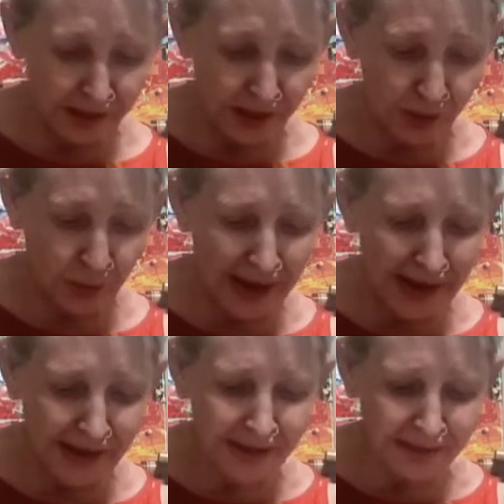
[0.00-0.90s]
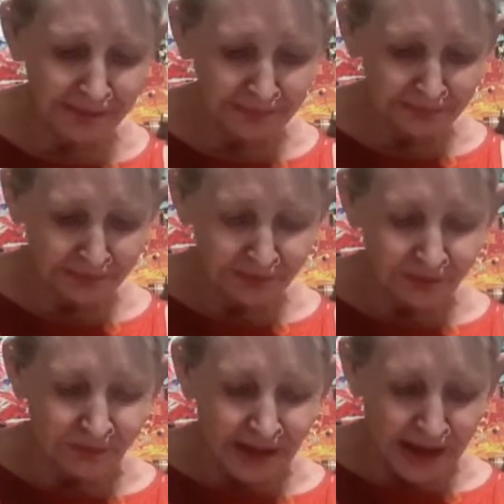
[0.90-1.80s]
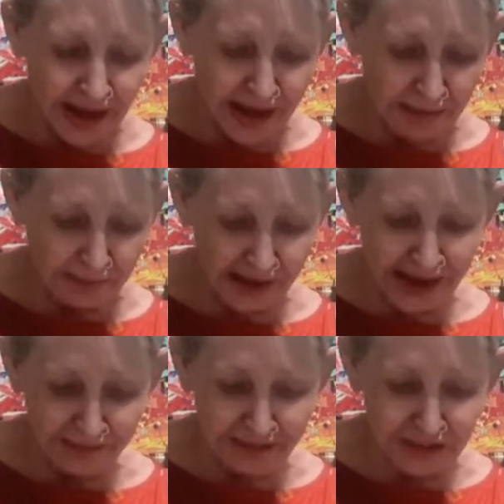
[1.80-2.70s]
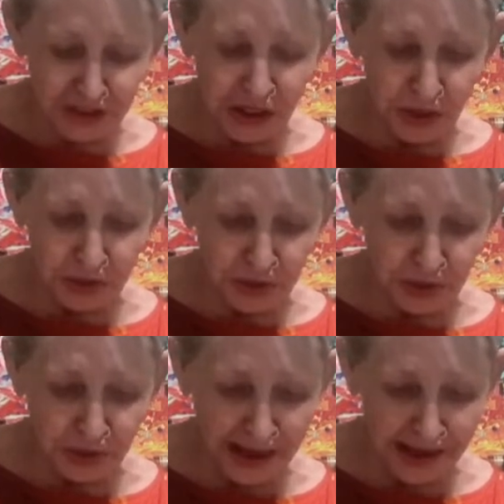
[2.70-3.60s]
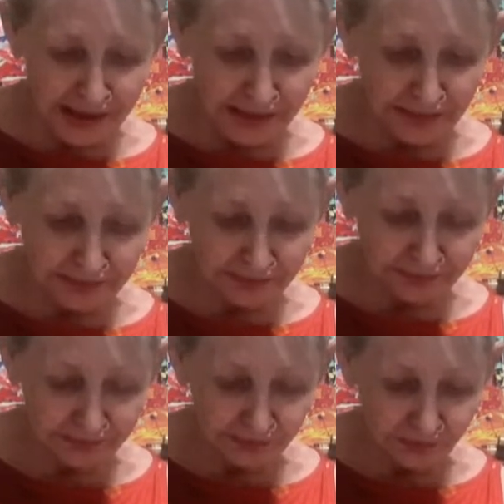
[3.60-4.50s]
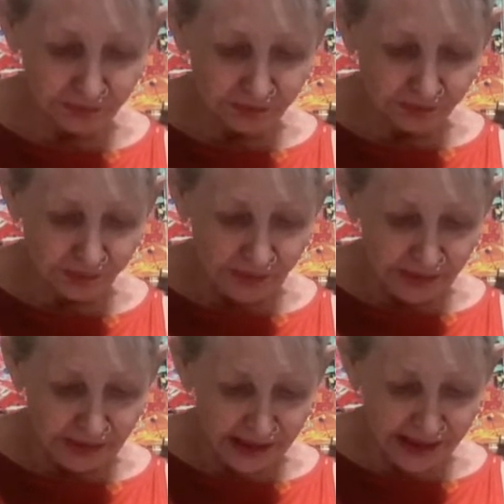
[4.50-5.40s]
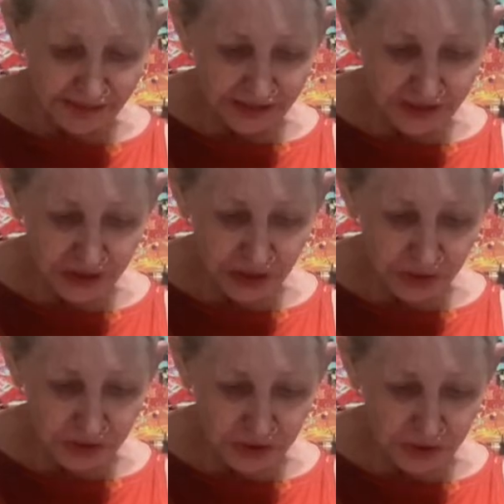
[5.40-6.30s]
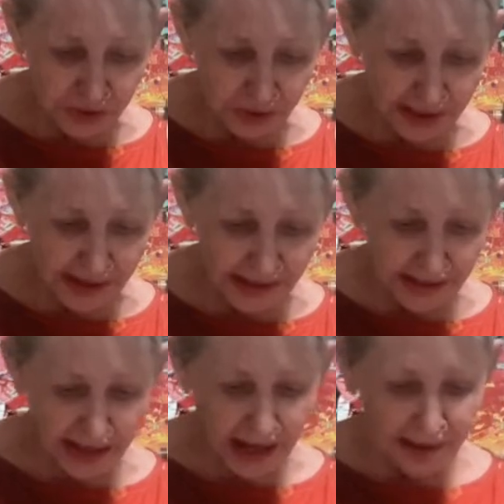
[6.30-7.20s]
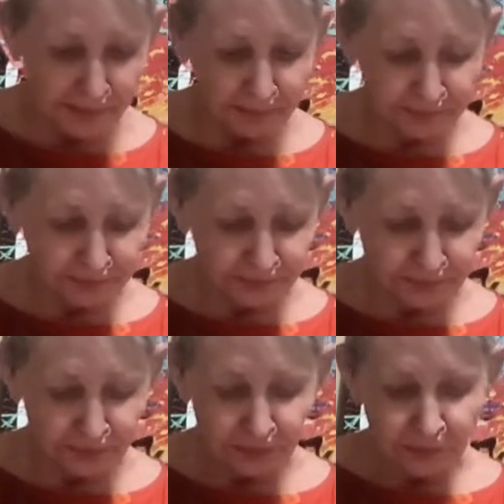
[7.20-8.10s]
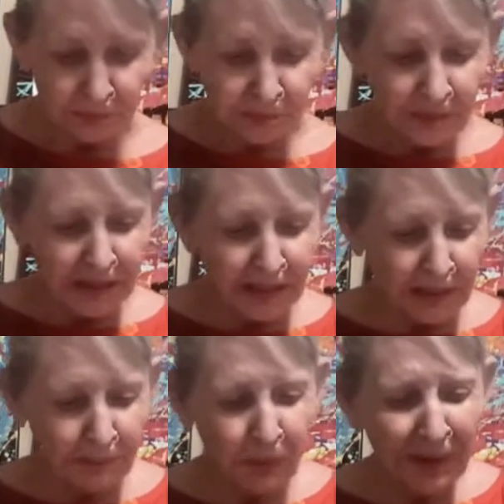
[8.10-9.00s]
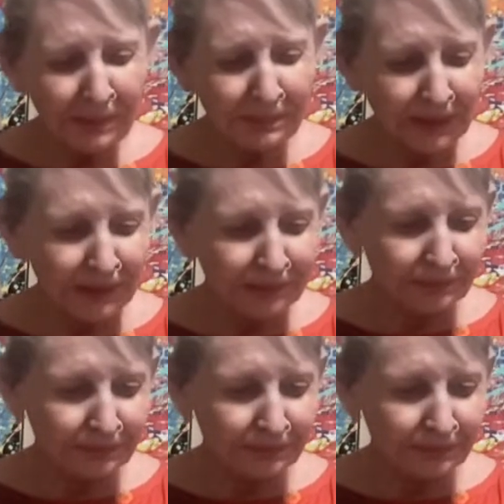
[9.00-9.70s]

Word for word: away, um, having to go to a having to go to a um, an appointment.